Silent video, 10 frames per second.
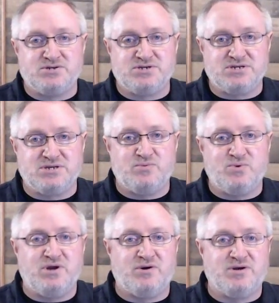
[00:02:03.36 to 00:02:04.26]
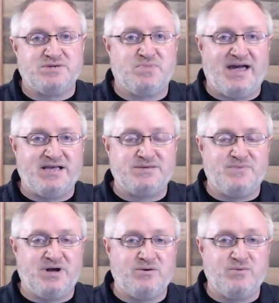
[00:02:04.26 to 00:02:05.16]
system, we know as
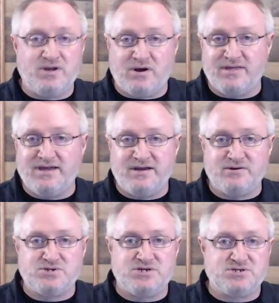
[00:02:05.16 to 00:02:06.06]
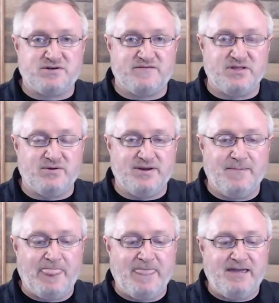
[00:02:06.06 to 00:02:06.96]
plasma. We call that interstitial fluid.
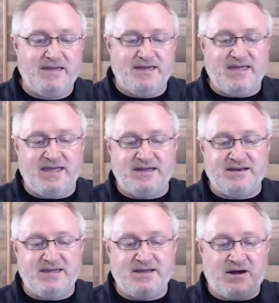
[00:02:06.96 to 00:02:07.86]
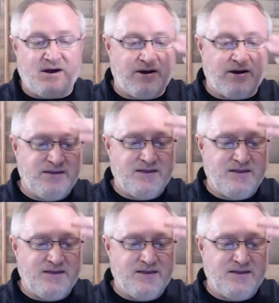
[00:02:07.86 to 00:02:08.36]
And in our